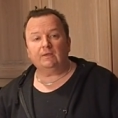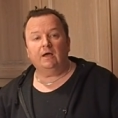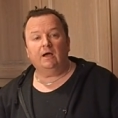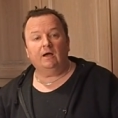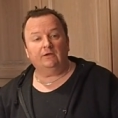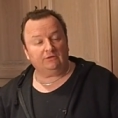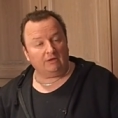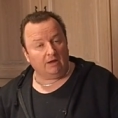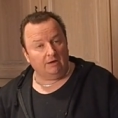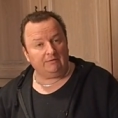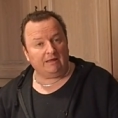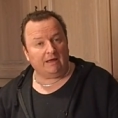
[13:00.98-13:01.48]

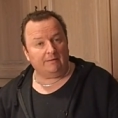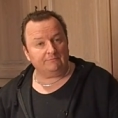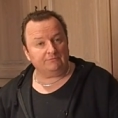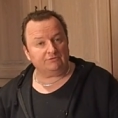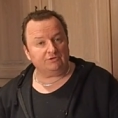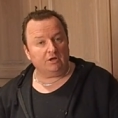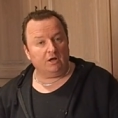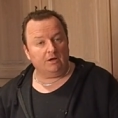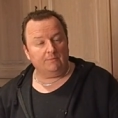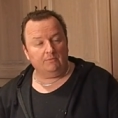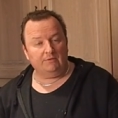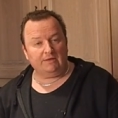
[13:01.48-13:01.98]
That
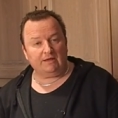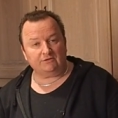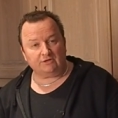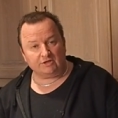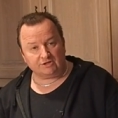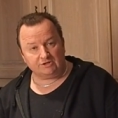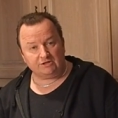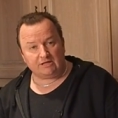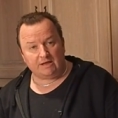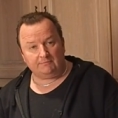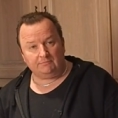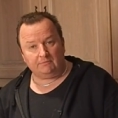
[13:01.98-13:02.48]

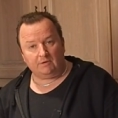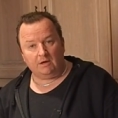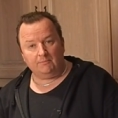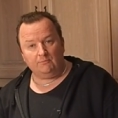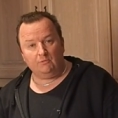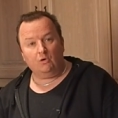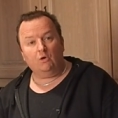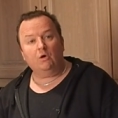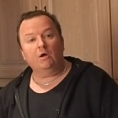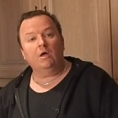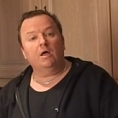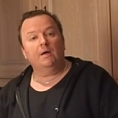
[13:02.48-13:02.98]
doesn't happen no
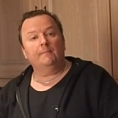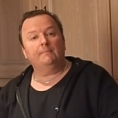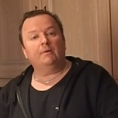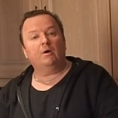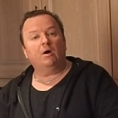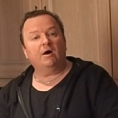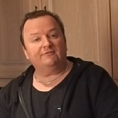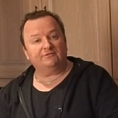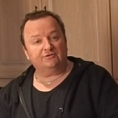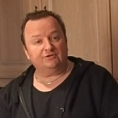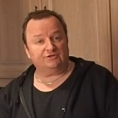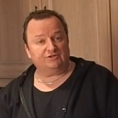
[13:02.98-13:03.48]
more, but
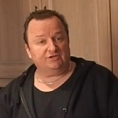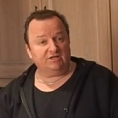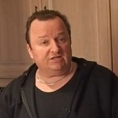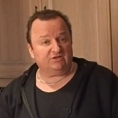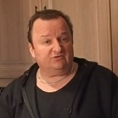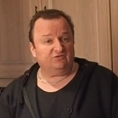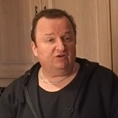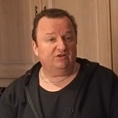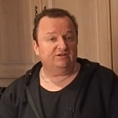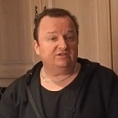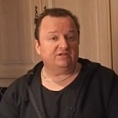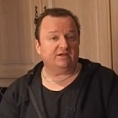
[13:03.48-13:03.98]
I've
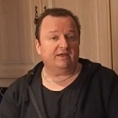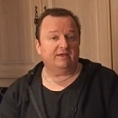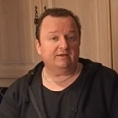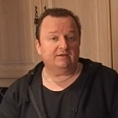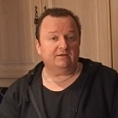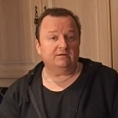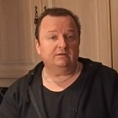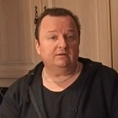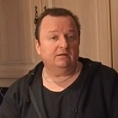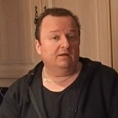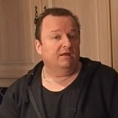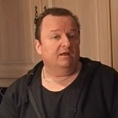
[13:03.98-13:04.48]
successfully
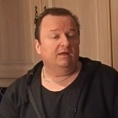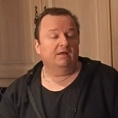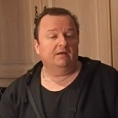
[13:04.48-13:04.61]
taken